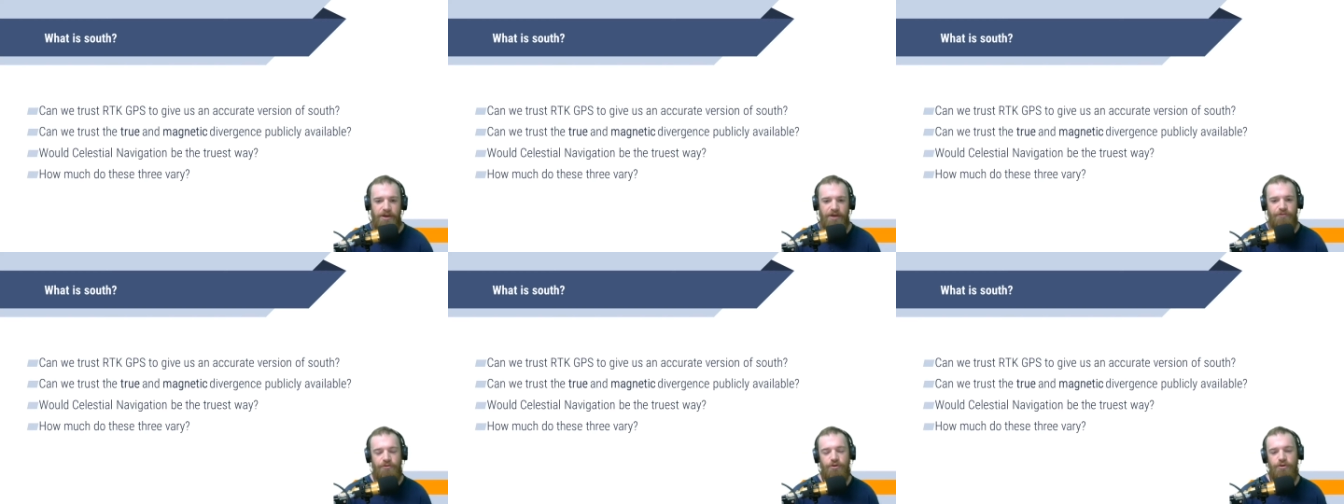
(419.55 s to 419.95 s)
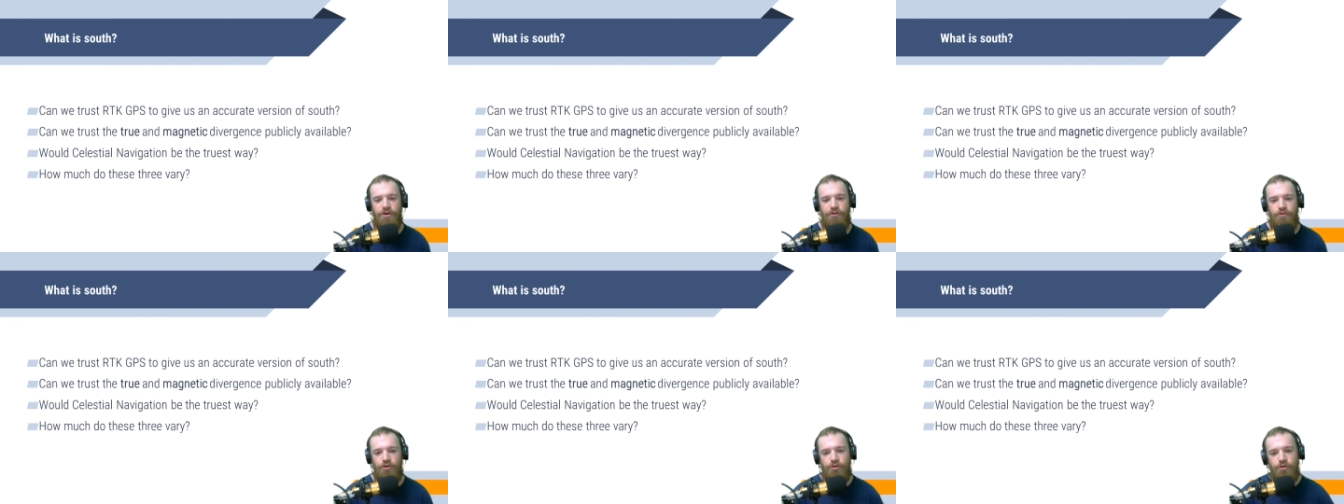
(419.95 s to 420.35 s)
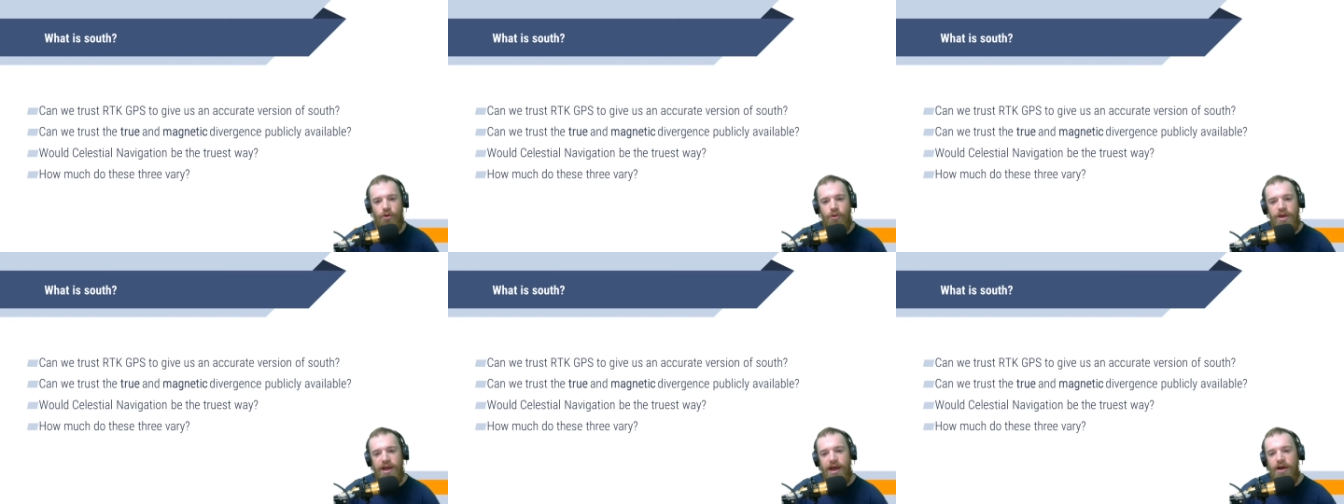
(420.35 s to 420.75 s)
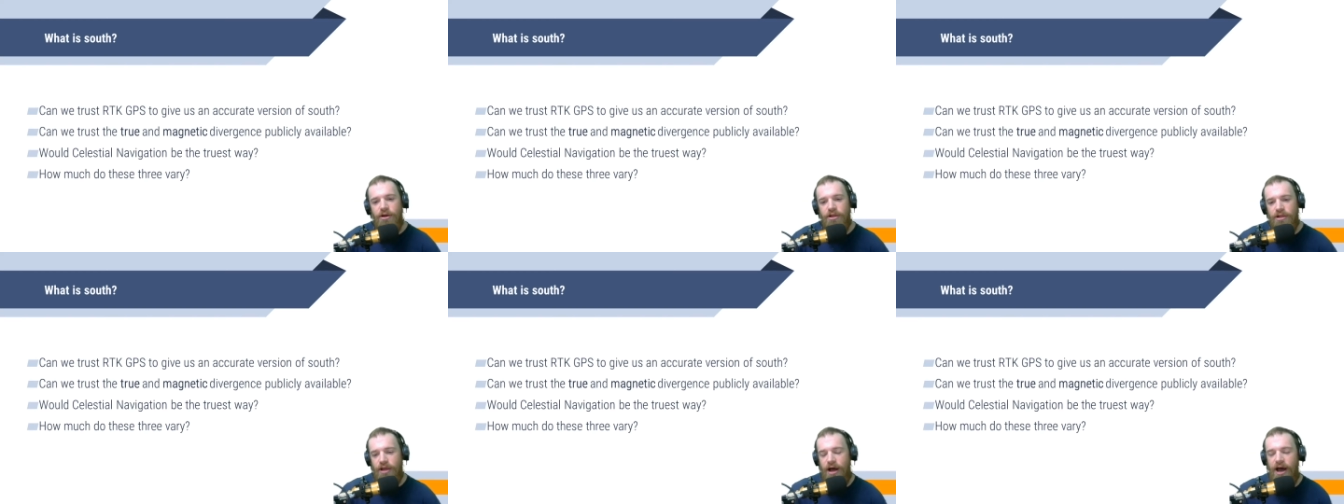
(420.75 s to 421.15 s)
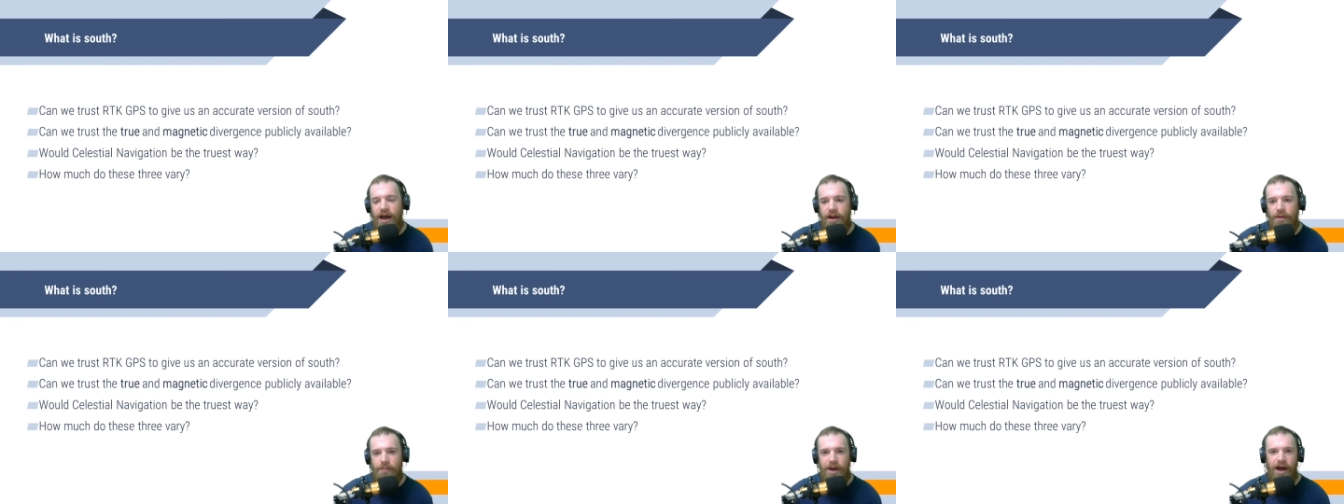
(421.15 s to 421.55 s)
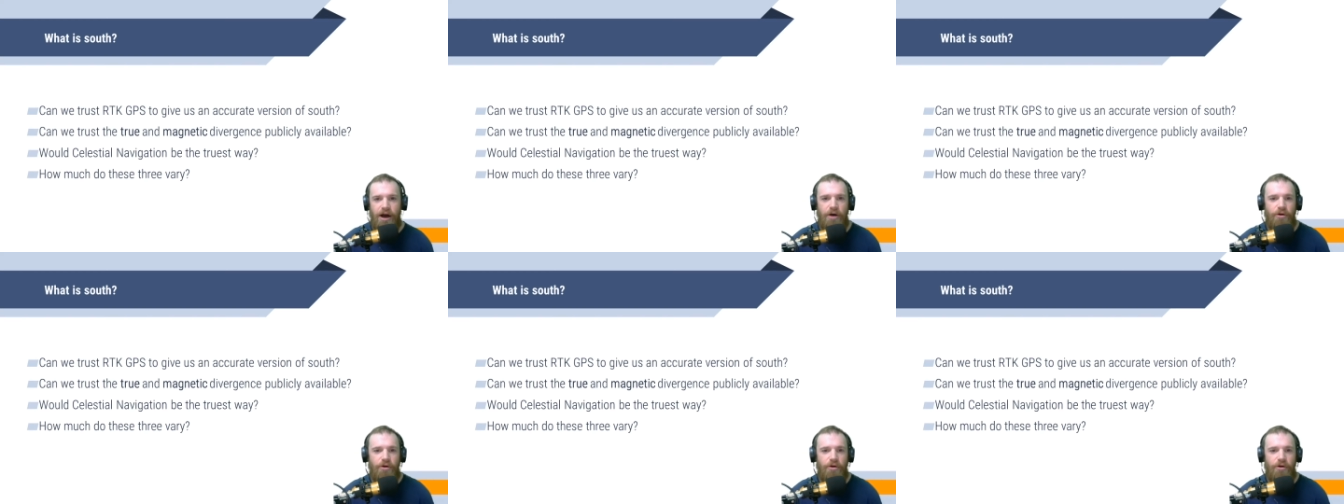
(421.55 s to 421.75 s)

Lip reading: If we're throwing out a lot about